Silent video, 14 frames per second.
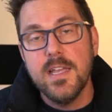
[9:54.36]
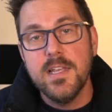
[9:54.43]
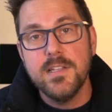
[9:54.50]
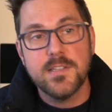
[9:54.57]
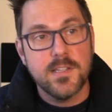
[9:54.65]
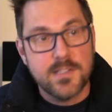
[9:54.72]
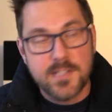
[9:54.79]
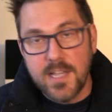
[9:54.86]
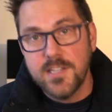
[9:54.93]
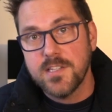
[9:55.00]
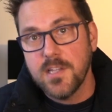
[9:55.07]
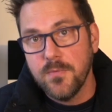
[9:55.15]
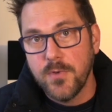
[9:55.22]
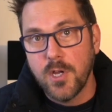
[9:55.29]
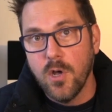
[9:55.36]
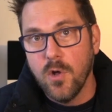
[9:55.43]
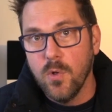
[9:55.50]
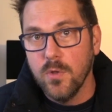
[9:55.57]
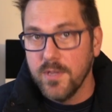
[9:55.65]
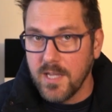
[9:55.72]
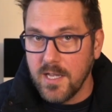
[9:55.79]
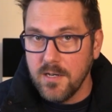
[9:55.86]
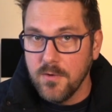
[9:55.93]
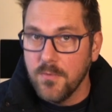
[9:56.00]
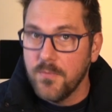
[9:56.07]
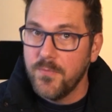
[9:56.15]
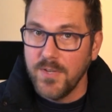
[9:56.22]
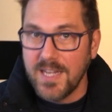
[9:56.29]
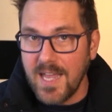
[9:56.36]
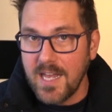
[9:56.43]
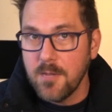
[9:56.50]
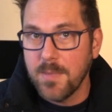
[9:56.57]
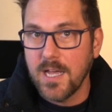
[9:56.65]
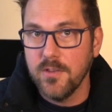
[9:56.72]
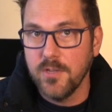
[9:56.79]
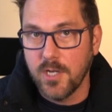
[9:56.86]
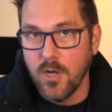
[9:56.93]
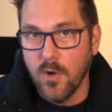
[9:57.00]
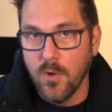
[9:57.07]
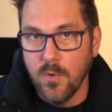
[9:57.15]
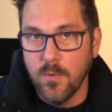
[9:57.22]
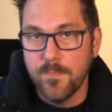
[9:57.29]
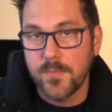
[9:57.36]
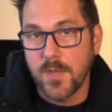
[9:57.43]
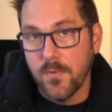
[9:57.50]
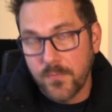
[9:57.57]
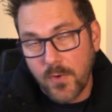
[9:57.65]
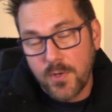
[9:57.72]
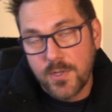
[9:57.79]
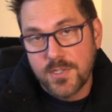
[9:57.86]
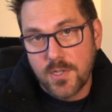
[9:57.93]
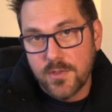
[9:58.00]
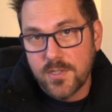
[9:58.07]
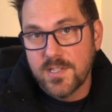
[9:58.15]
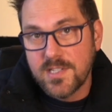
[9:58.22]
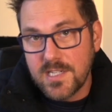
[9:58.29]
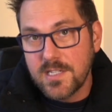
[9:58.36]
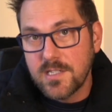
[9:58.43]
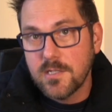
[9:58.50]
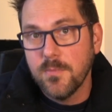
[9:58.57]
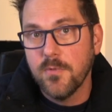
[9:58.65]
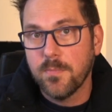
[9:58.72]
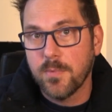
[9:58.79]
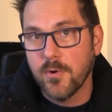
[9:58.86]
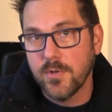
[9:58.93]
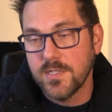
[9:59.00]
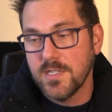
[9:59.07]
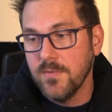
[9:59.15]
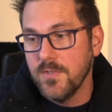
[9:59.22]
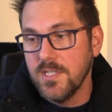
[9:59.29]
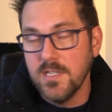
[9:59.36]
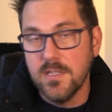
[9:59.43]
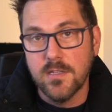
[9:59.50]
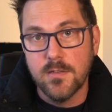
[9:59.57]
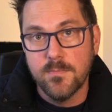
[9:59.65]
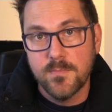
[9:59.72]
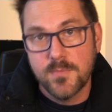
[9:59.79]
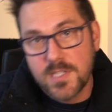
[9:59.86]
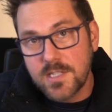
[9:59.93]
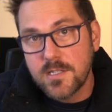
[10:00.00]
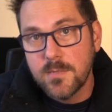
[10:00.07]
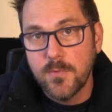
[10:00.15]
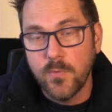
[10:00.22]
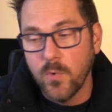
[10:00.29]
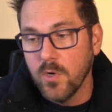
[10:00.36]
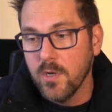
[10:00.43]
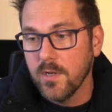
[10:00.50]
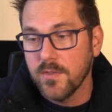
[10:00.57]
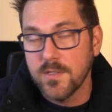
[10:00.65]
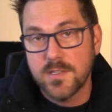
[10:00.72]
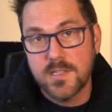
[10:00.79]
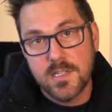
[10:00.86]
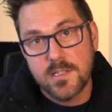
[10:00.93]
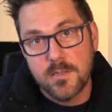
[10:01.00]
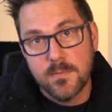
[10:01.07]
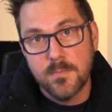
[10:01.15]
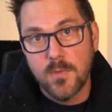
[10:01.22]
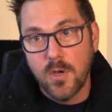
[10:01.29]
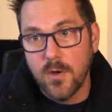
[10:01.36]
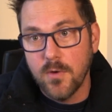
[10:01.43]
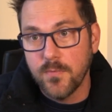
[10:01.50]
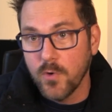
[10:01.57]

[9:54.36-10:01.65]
is set yourself a goal, then forget about the goal and focus on the system of productivity, the system of work, the system of